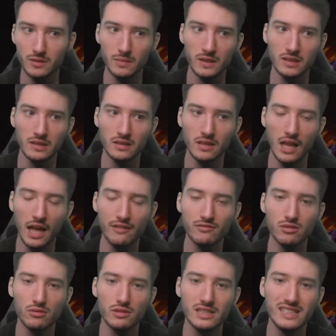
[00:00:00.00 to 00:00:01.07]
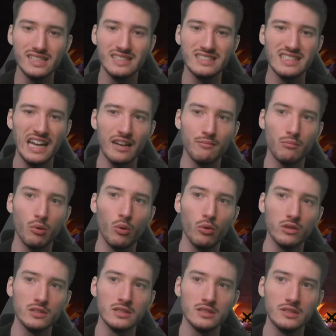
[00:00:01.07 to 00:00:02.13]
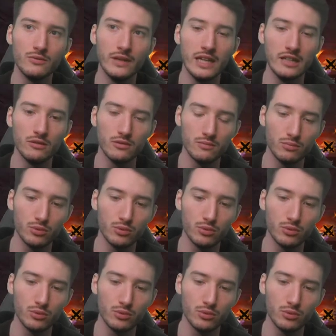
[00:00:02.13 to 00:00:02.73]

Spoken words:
but life total isn't that important when I don't